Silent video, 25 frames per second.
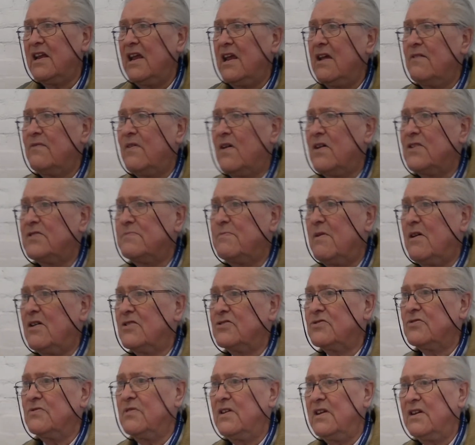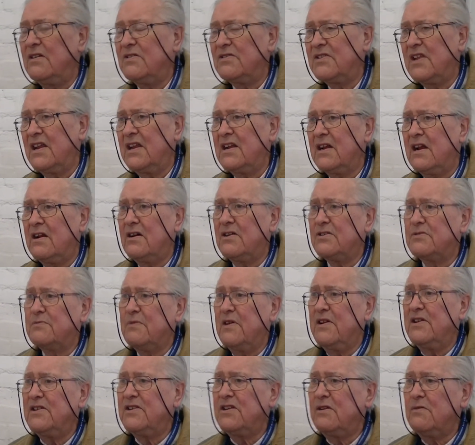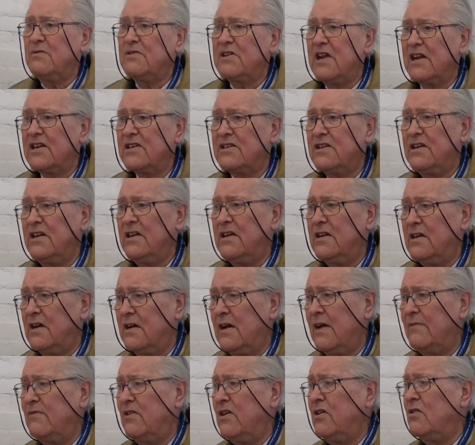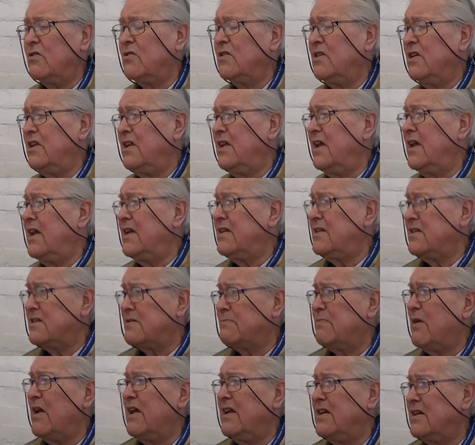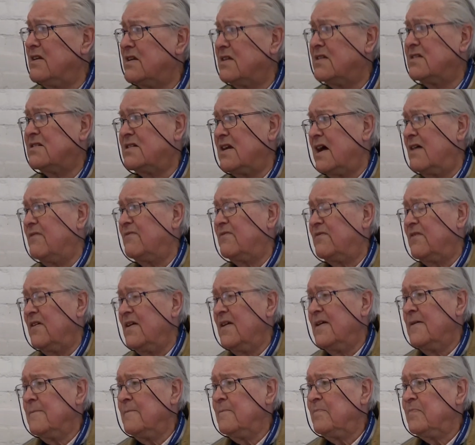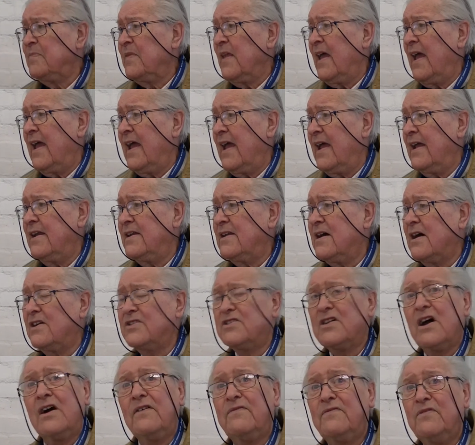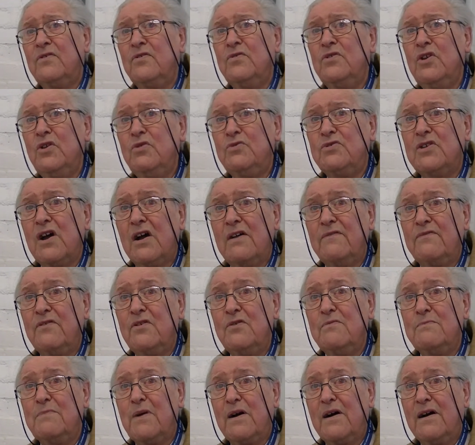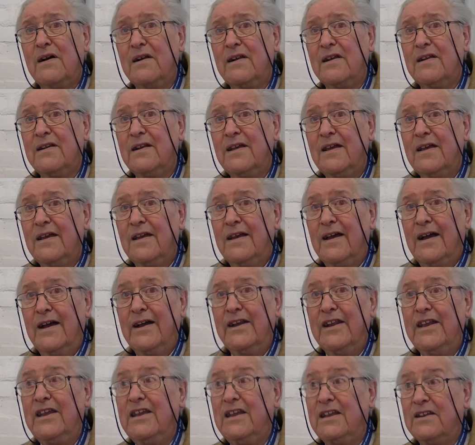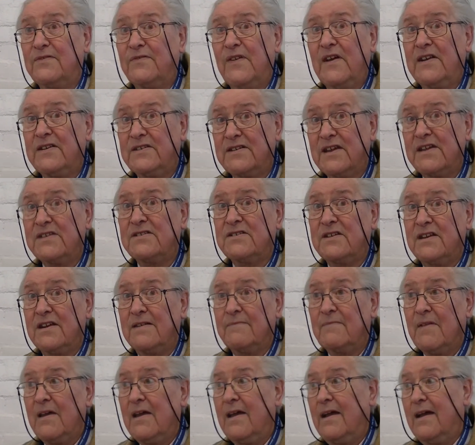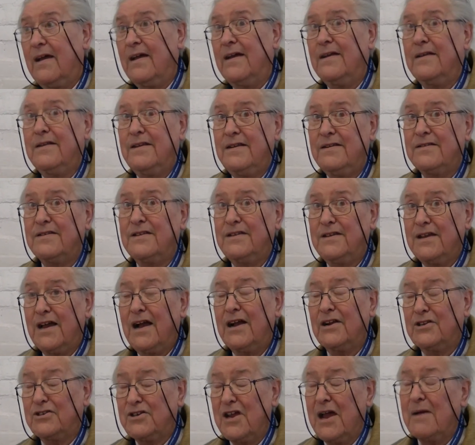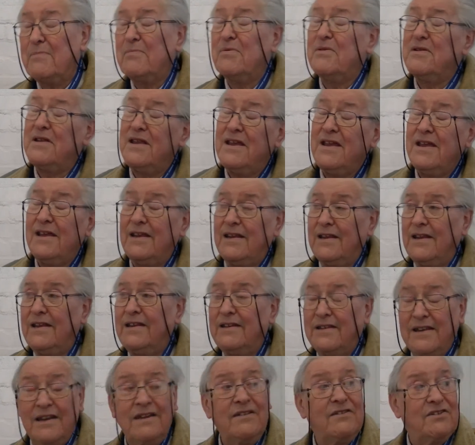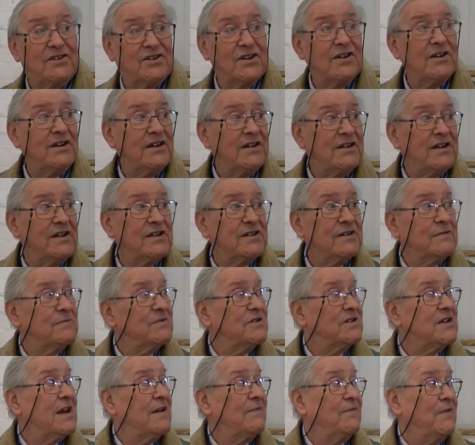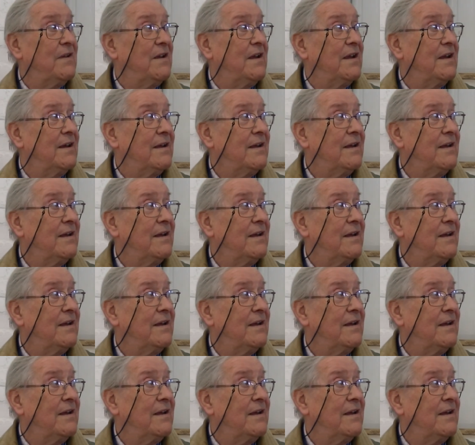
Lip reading: Air Vice Marshal here. I think last Wednesday he was actually having a look at the air display stuff, and our new Typhoon pilot, and he is fantastic. And he's a young chap, and he certainly did some stuff here.